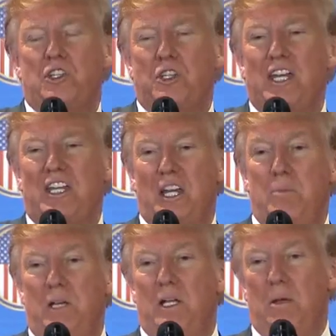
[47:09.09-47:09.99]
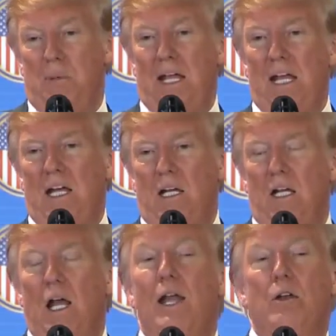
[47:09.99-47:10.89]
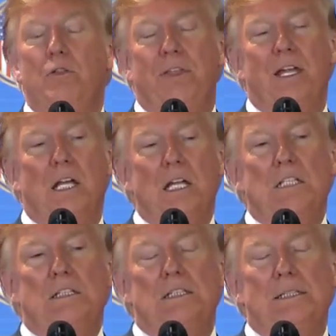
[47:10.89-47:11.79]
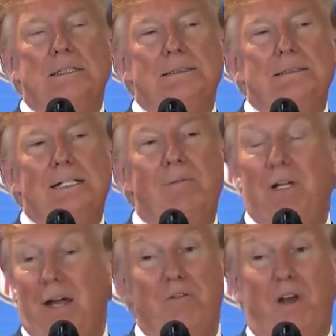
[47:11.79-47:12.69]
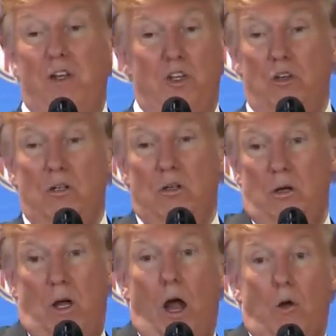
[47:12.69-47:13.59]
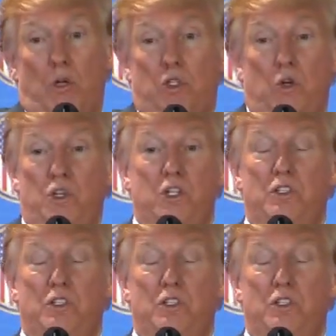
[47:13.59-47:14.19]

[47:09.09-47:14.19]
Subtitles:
as it can be done mechanically. I don't think, I mean, I've read horror stories.